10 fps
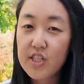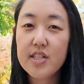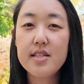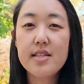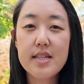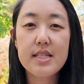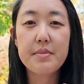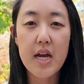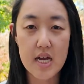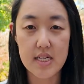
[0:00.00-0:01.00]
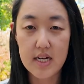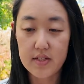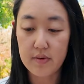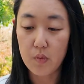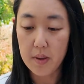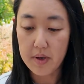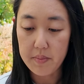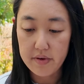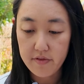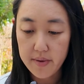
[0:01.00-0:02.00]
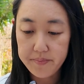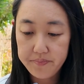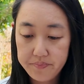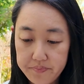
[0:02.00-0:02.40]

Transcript: Just to set some context from where I'm coming from.